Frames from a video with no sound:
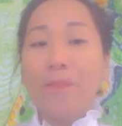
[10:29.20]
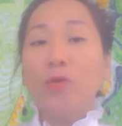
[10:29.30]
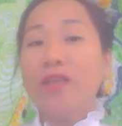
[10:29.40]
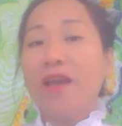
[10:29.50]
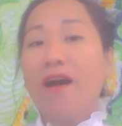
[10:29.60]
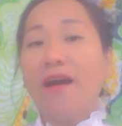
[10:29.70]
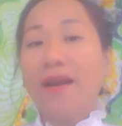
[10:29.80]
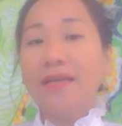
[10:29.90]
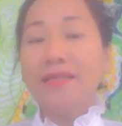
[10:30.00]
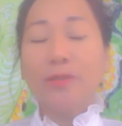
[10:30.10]
to the
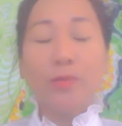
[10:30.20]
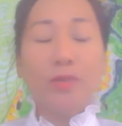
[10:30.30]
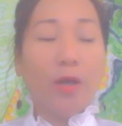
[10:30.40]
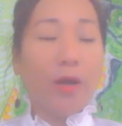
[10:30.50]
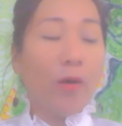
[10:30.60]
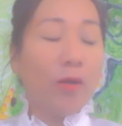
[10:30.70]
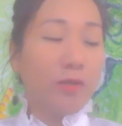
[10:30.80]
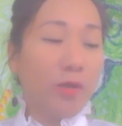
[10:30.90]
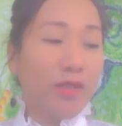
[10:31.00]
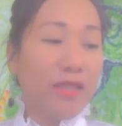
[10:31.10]
arts. We
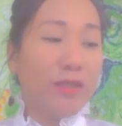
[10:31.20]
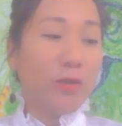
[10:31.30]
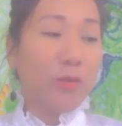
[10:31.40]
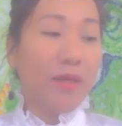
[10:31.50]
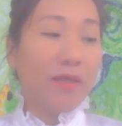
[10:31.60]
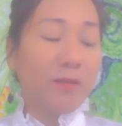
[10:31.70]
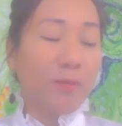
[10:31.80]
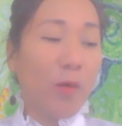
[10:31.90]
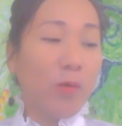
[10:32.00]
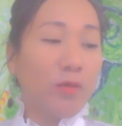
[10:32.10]
also need to be
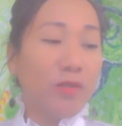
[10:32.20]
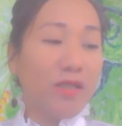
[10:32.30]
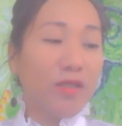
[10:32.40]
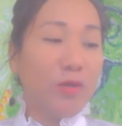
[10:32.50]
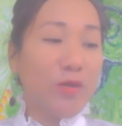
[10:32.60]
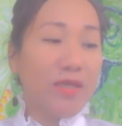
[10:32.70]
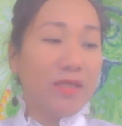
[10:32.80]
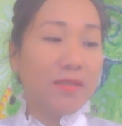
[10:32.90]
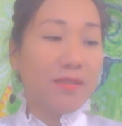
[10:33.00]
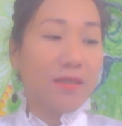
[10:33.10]
exposed into
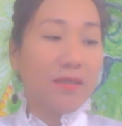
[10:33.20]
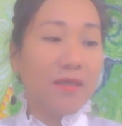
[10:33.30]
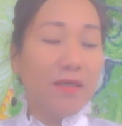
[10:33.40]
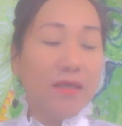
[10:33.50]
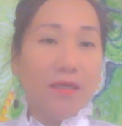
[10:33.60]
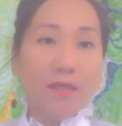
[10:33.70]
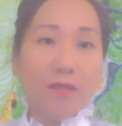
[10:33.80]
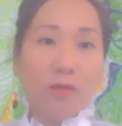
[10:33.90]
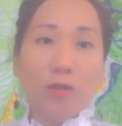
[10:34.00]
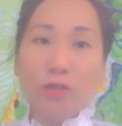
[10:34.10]
these
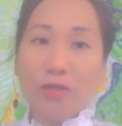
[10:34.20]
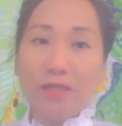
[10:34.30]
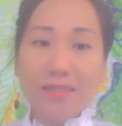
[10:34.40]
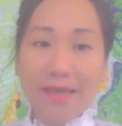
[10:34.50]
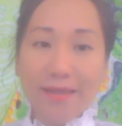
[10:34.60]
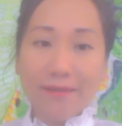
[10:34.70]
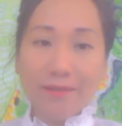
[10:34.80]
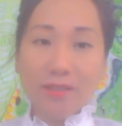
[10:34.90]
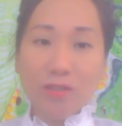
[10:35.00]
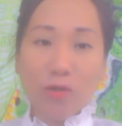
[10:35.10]
cultural
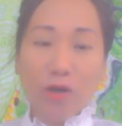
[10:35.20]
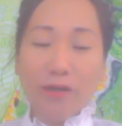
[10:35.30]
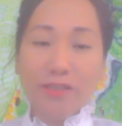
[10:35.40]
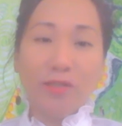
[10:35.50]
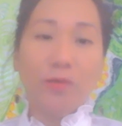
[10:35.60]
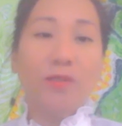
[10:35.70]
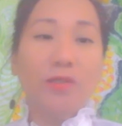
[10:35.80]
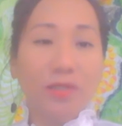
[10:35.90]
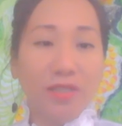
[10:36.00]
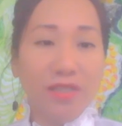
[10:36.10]
centers or arts and
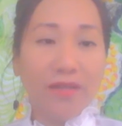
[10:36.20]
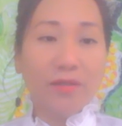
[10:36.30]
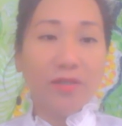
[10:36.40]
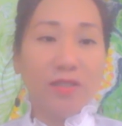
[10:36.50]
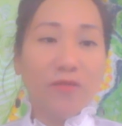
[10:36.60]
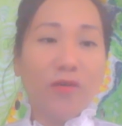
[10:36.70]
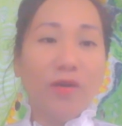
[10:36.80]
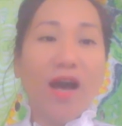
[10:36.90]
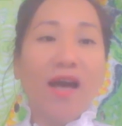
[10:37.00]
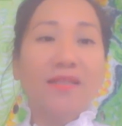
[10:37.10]
cultural centers
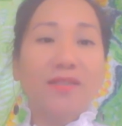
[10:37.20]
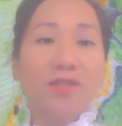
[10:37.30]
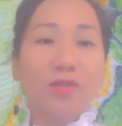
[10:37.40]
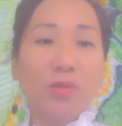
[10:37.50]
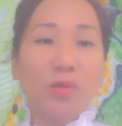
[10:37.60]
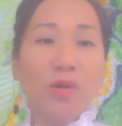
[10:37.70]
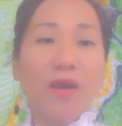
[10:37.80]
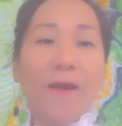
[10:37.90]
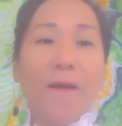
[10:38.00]
for us to